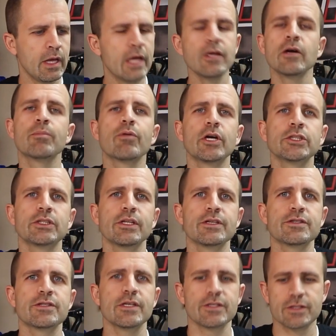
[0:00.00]
in your
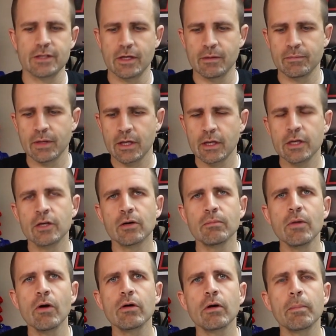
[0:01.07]
brushless system, your
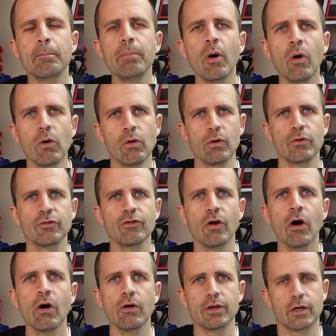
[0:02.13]
motor pulls
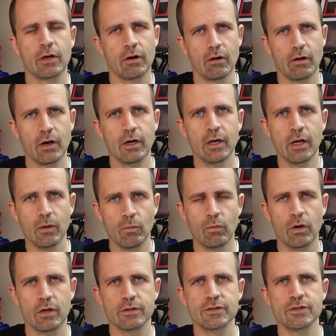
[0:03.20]
all the current it
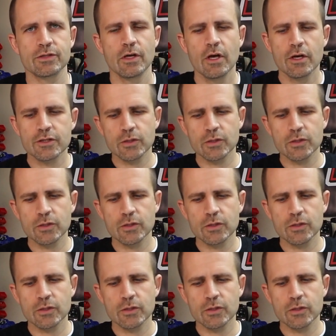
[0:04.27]
wants.